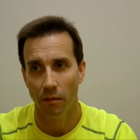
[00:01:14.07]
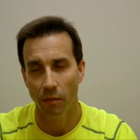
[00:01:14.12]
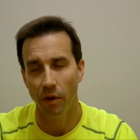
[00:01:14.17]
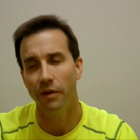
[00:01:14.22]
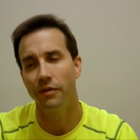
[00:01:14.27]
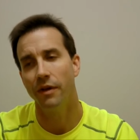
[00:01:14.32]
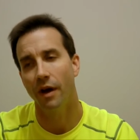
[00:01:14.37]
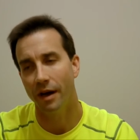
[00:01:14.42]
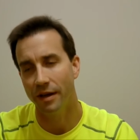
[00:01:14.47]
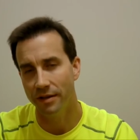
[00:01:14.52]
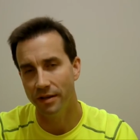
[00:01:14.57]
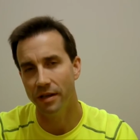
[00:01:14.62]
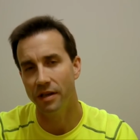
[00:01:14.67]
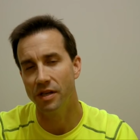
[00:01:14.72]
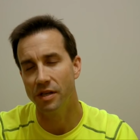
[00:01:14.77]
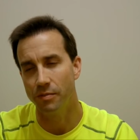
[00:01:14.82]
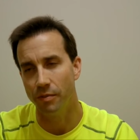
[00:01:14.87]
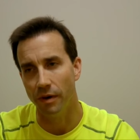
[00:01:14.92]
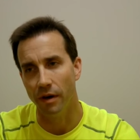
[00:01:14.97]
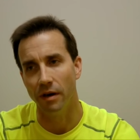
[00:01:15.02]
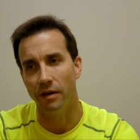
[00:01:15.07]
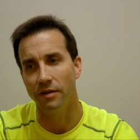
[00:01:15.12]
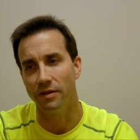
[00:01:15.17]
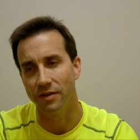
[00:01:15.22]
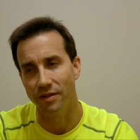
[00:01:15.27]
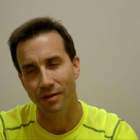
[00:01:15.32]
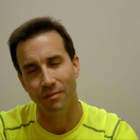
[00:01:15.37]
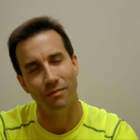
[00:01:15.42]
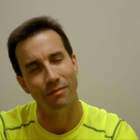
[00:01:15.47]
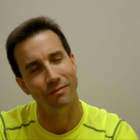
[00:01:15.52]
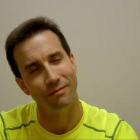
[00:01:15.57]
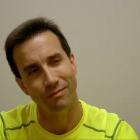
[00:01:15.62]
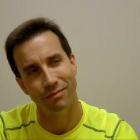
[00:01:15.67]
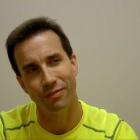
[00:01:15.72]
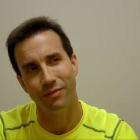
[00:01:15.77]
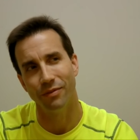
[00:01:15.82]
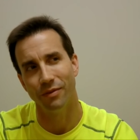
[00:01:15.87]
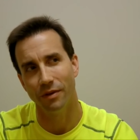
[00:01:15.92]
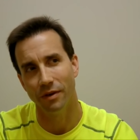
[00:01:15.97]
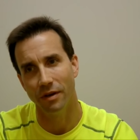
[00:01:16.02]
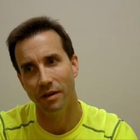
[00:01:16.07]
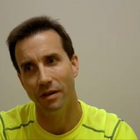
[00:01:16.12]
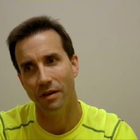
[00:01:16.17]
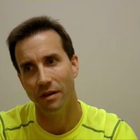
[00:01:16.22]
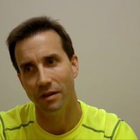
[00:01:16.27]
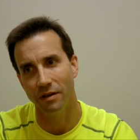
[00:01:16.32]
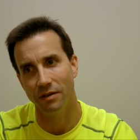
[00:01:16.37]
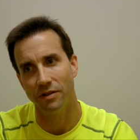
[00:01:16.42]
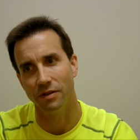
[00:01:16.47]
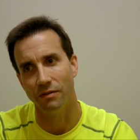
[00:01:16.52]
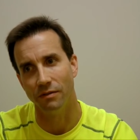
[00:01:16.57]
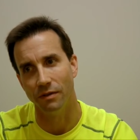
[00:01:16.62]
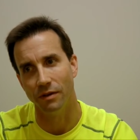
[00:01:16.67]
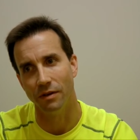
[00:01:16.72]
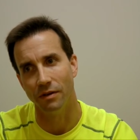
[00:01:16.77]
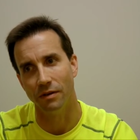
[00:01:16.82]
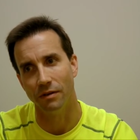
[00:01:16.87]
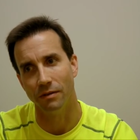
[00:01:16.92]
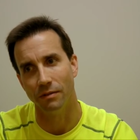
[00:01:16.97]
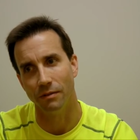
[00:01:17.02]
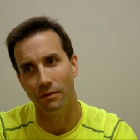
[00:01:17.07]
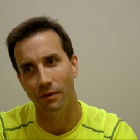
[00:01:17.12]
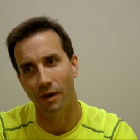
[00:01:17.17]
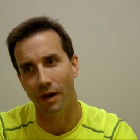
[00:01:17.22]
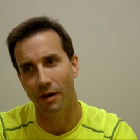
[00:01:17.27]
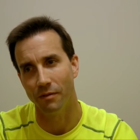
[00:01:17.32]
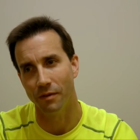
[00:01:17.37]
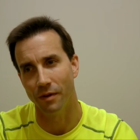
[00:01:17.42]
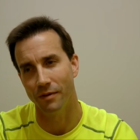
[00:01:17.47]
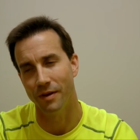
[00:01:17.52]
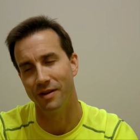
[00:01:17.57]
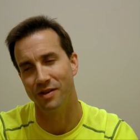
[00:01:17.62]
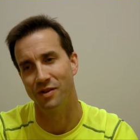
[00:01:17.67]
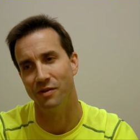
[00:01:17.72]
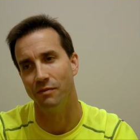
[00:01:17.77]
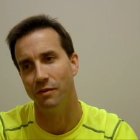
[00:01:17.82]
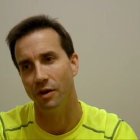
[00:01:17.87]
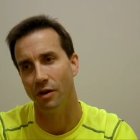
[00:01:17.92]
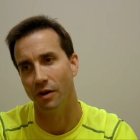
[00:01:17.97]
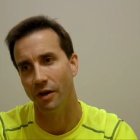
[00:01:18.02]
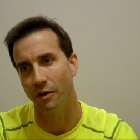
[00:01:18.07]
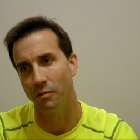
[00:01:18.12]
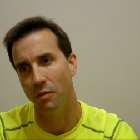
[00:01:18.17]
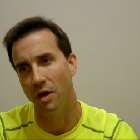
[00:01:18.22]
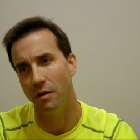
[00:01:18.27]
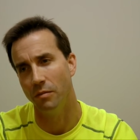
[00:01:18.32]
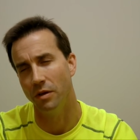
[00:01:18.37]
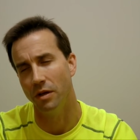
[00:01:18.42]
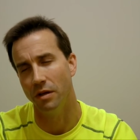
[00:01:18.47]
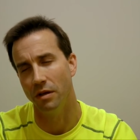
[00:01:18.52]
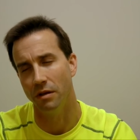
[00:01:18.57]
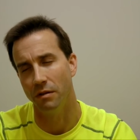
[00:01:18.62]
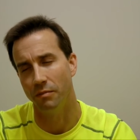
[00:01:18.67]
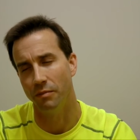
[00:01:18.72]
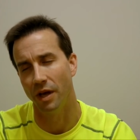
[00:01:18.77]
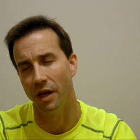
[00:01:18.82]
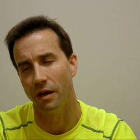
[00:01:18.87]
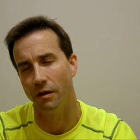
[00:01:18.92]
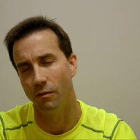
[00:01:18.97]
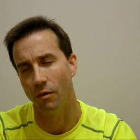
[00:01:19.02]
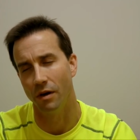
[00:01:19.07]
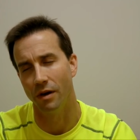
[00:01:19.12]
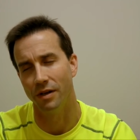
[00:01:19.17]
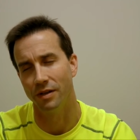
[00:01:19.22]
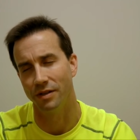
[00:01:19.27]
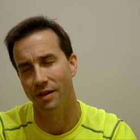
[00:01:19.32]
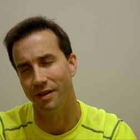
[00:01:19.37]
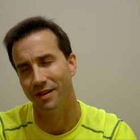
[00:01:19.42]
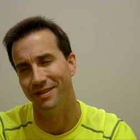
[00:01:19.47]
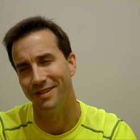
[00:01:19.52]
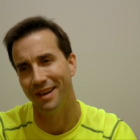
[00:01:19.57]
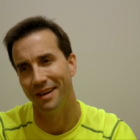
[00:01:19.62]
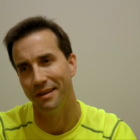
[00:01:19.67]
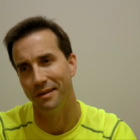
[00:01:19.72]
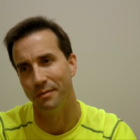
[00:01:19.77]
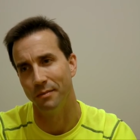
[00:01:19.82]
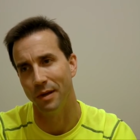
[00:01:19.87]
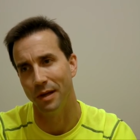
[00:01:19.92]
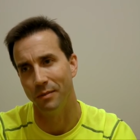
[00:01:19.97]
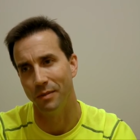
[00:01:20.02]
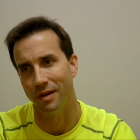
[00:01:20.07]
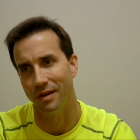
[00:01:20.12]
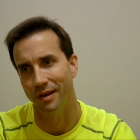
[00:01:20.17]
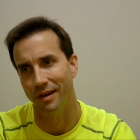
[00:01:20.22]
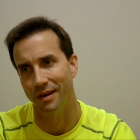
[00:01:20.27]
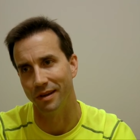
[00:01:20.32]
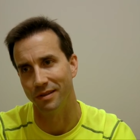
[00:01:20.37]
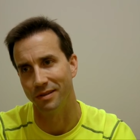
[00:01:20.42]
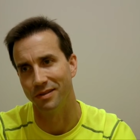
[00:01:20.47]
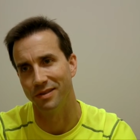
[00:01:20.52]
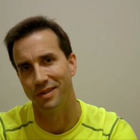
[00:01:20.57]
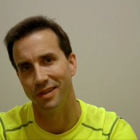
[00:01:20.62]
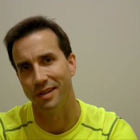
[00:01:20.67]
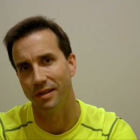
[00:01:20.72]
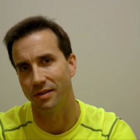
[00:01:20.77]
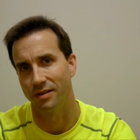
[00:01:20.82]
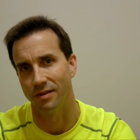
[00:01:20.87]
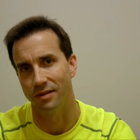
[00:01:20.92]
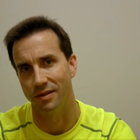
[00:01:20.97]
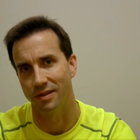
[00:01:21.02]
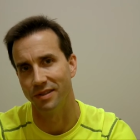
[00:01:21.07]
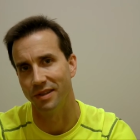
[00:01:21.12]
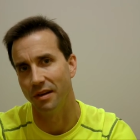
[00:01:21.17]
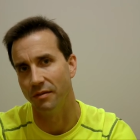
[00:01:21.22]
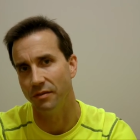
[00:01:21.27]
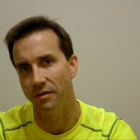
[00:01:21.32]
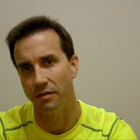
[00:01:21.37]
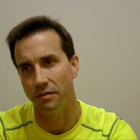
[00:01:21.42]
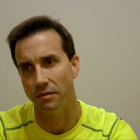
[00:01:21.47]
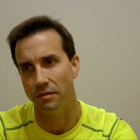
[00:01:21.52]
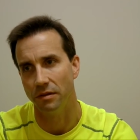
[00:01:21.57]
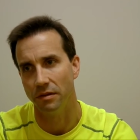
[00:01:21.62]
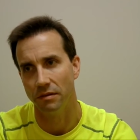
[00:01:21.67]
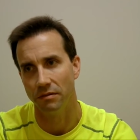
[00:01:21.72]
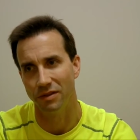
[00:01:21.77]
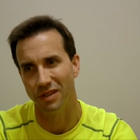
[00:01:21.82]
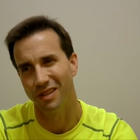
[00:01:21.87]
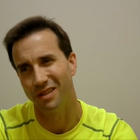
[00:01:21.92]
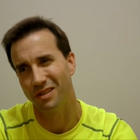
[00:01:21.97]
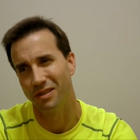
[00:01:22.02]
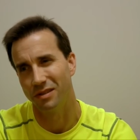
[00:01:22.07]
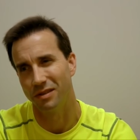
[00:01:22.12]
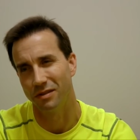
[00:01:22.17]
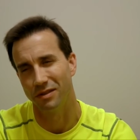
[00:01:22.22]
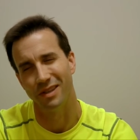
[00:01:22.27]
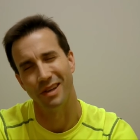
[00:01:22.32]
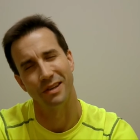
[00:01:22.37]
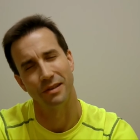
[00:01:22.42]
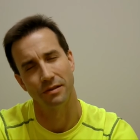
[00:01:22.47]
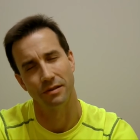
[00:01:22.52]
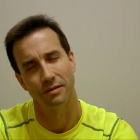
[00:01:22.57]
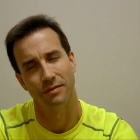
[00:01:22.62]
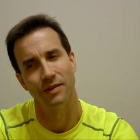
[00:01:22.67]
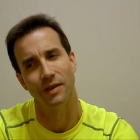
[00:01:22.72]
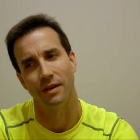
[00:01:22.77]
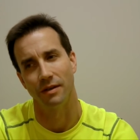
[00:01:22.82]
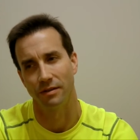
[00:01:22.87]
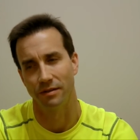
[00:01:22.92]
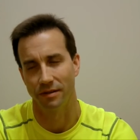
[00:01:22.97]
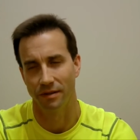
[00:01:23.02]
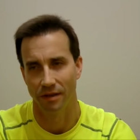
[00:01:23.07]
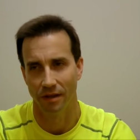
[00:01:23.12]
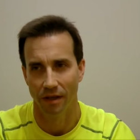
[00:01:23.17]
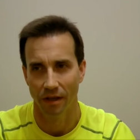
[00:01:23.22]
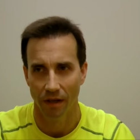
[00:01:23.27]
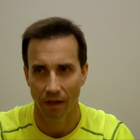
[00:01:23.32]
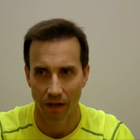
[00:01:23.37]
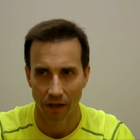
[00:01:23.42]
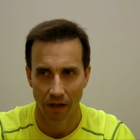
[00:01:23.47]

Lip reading: But I did experience some pretty severe, not severe, like maybe pain-wise out of 10, maybe like a 6 or 7, 6. Mm-hmm.